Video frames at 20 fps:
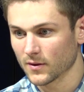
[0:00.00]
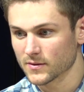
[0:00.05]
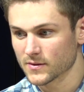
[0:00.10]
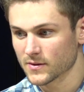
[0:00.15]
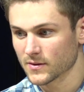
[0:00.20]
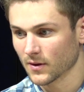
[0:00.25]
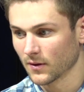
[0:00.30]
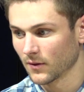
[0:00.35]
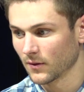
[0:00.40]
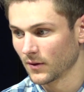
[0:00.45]

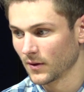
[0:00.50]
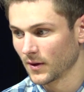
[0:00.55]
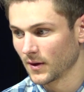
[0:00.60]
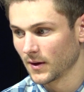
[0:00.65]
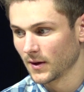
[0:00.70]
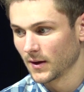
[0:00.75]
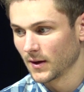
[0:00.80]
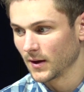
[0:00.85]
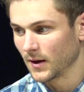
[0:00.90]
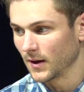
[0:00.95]
So,
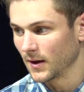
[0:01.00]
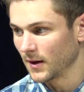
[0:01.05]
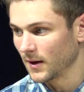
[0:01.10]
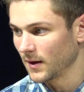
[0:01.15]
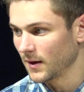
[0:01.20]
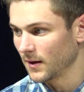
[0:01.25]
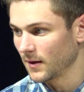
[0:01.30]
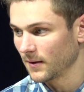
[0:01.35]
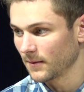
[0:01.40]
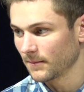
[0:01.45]
it
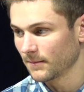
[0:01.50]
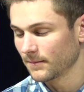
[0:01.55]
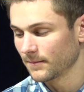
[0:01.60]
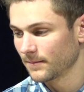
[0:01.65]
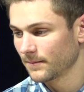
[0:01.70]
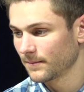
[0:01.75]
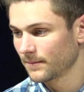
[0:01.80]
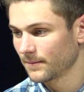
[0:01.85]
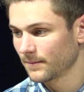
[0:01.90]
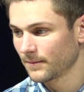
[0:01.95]

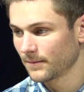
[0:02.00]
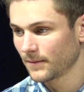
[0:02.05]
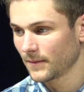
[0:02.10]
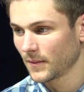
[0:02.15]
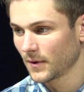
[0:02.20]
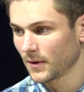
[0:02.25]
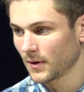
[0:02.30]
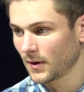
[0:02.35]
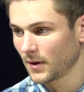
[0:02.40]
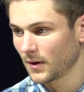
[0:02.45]

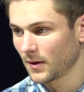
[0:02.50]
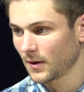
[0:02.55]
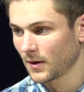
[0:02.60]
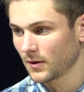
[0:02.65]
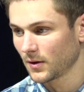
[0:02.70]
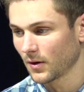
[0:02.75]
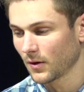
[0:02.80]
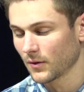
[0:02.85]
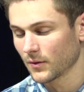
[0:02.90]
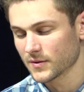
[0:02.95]

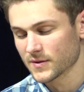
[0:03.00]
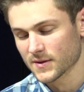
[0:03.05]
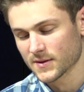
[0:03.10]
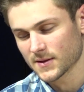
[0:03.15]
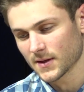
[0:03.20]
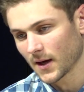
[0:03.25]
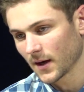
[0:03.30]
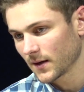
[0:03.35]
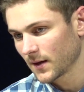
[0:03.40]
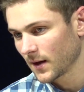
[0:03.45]
was a
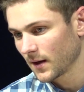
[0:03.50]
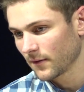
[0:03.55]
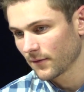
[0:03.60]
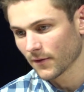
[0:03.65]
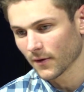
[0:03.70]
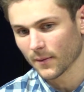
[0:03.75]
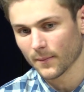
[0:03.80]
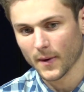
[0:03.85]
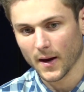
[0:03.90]
side day for him.